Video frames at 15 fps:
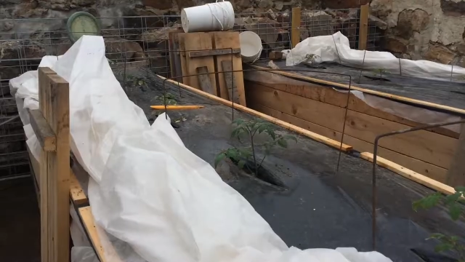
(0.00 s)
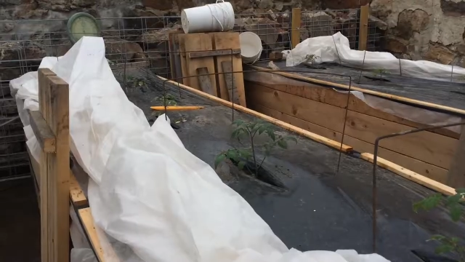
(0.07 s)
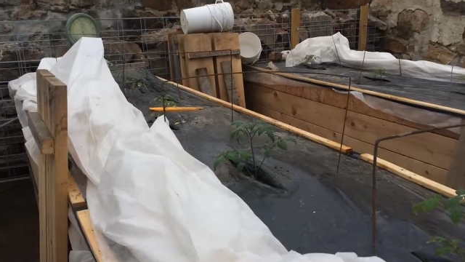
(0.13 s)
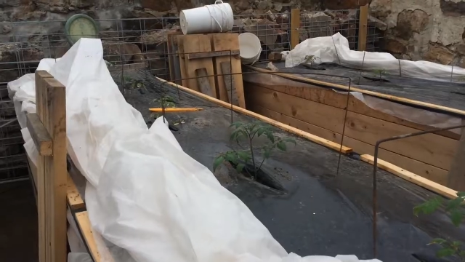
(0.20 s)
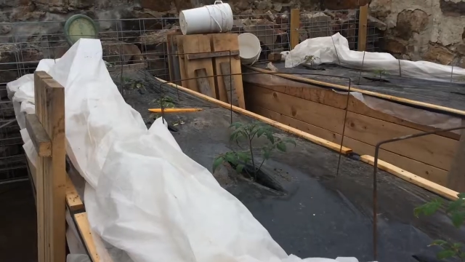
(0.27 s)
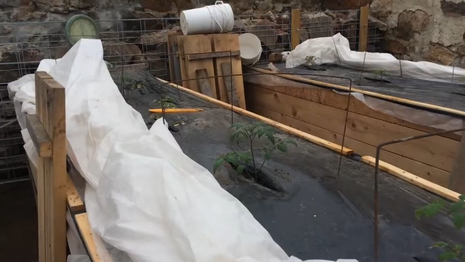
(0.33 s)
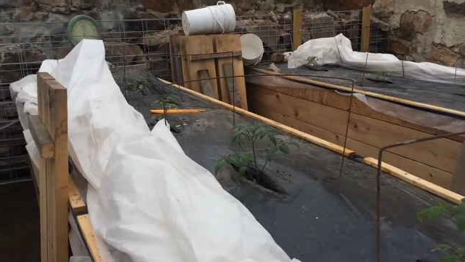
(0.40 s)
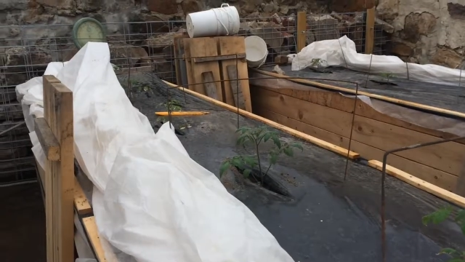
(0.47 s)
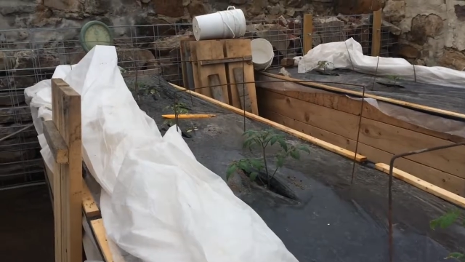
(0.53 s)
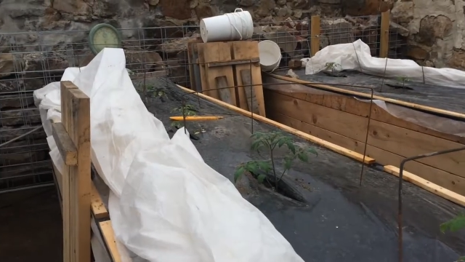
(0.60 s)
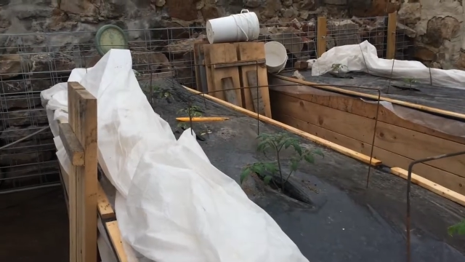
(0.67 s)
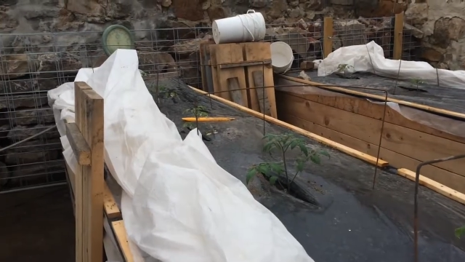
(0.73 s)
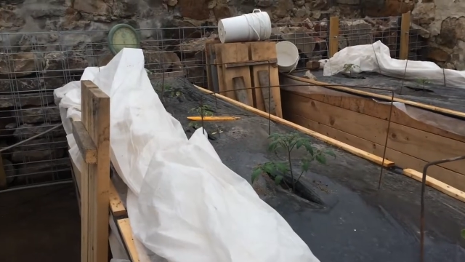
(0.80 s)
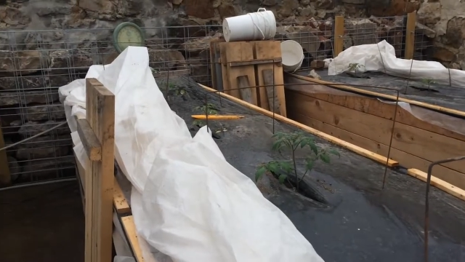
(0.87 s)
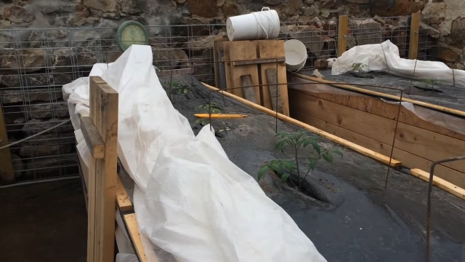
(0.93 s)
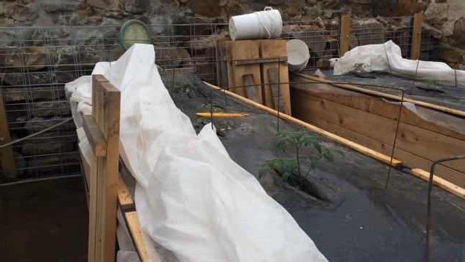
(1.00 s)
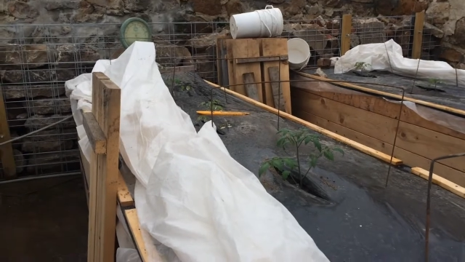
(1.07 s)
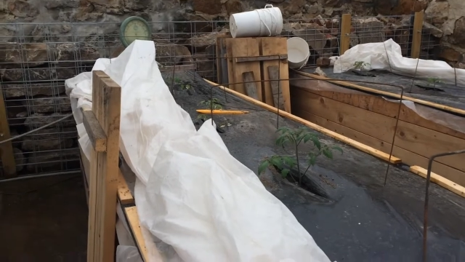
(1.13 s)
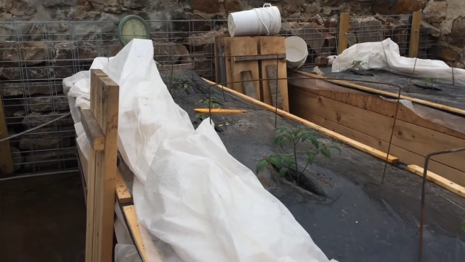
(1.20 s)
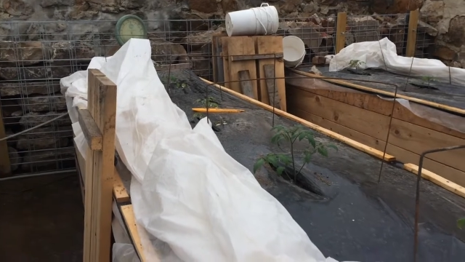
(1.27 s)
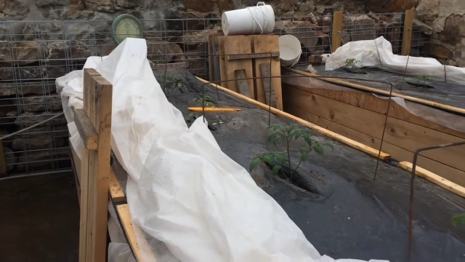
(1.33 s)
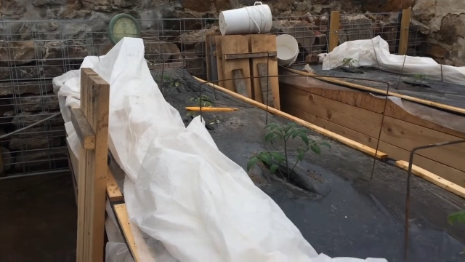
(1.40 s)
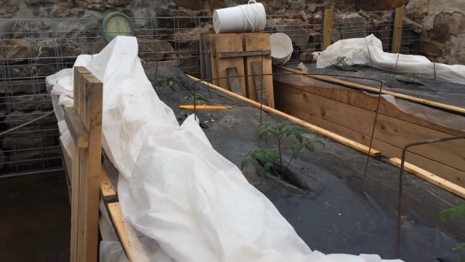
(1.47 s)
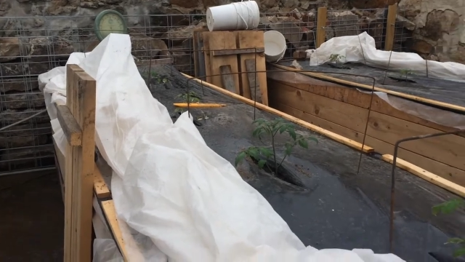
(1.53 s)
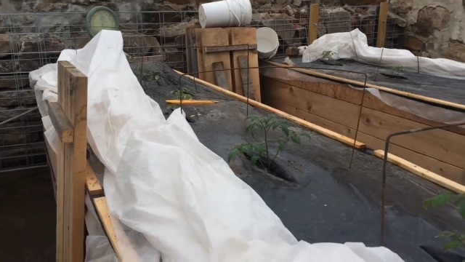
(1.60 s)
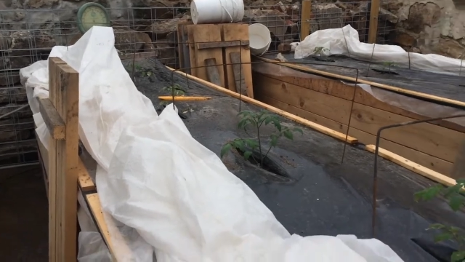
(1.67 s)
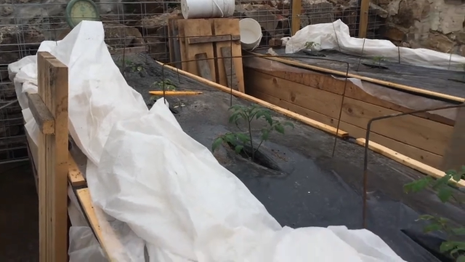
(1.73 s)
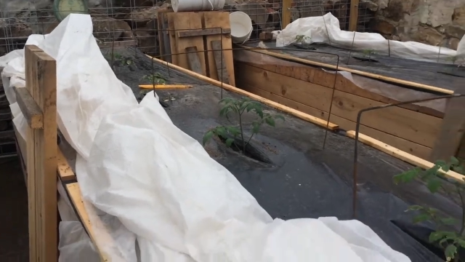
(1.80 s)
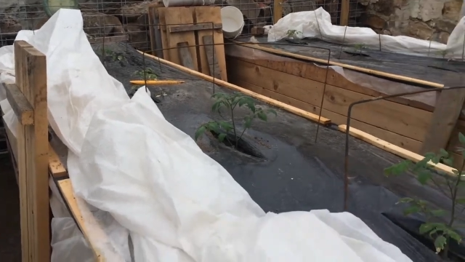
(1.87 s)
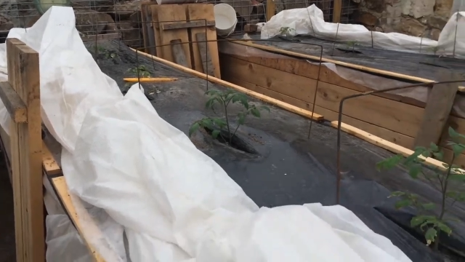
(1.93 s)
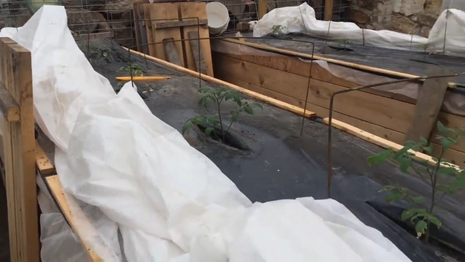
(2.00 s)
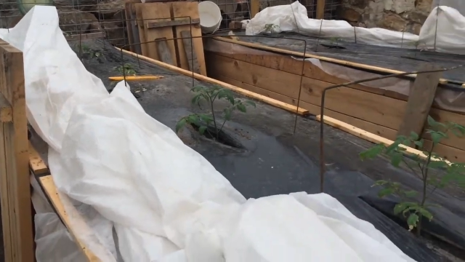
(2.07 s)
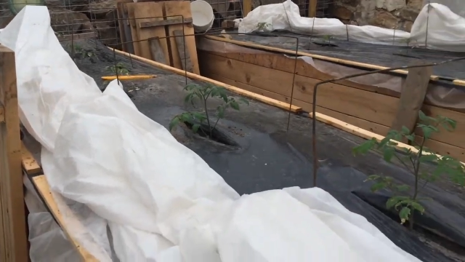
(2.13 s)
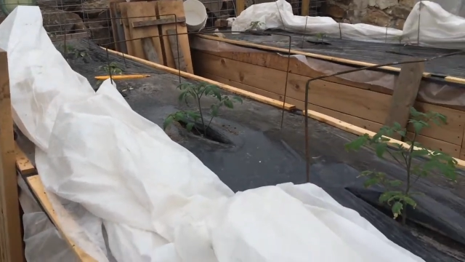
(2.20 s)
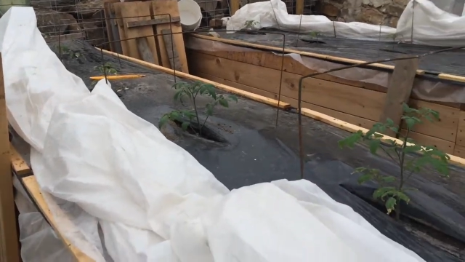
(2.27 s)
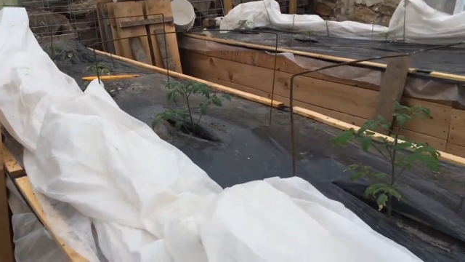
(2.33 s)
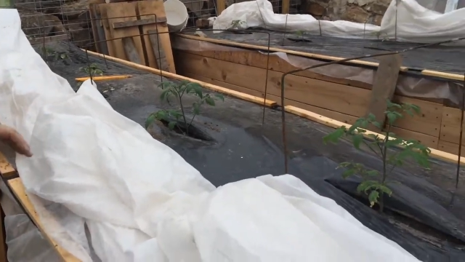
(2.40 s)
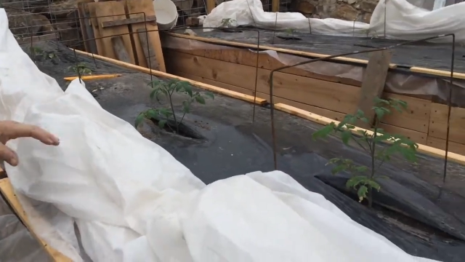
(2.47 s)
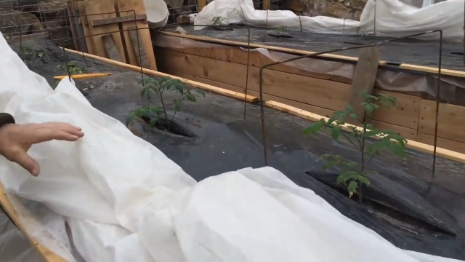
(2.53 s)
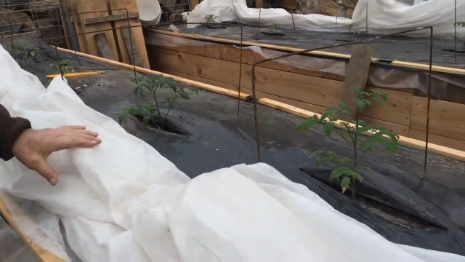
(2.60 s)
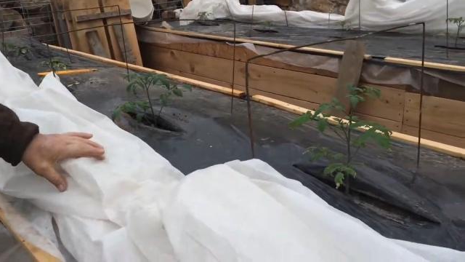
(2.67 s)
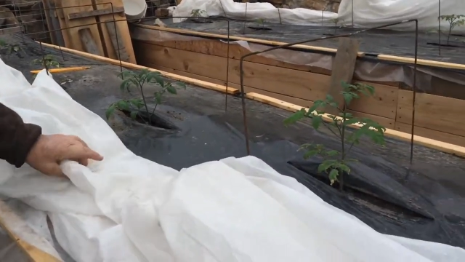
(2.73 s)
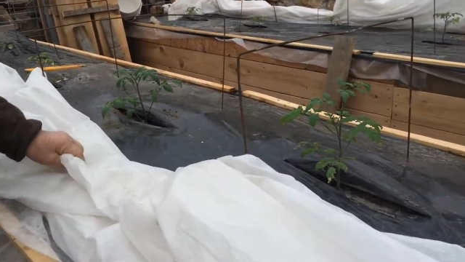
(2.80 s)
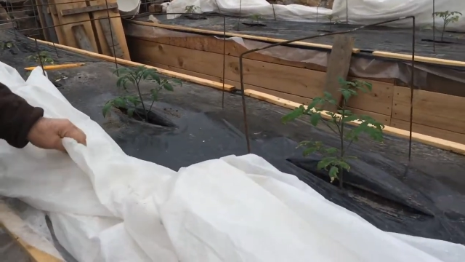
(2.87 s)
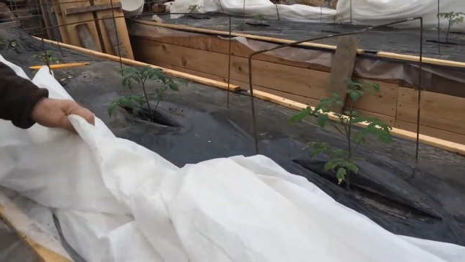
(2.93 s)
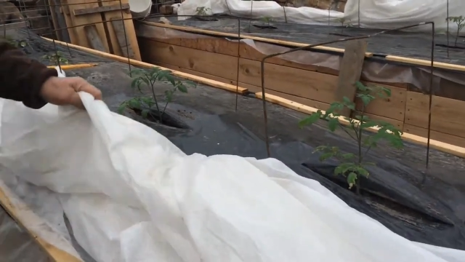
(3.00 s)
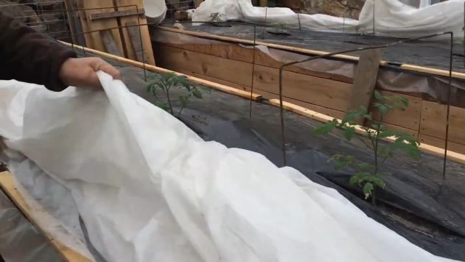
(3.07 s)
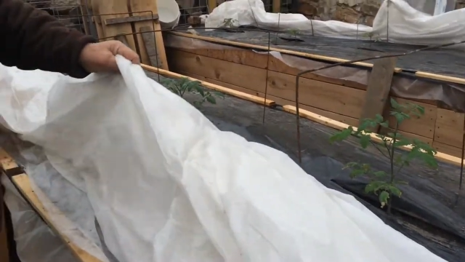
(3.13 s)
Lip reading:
(no speaker visible)